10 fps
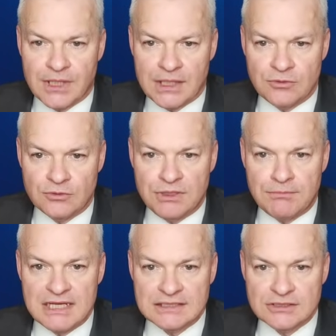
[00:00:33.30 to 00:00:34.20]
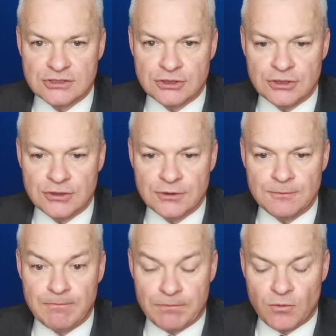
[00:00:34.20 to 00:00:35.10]
It would be best
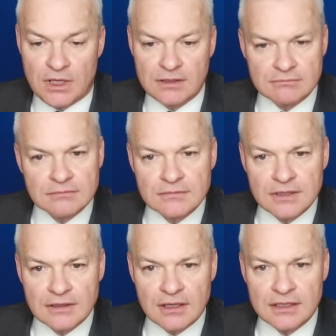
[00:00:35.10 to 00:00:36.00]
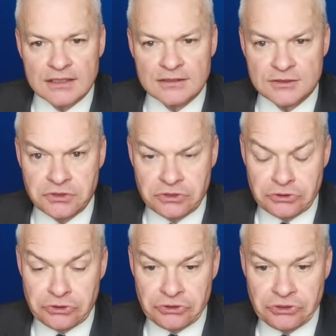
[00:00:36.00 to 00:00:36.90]
to... Well, I
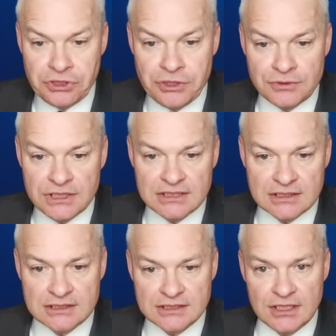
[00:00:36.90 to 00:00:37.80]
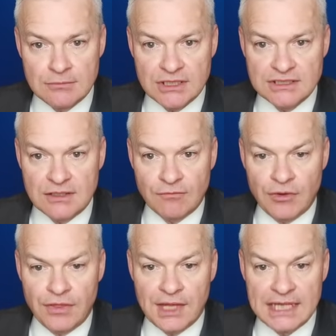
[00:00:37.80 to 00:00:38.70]
don't need to concern myself
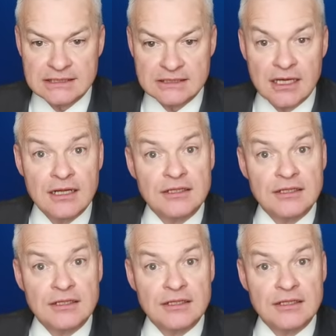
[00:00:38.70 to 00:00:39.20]
with that.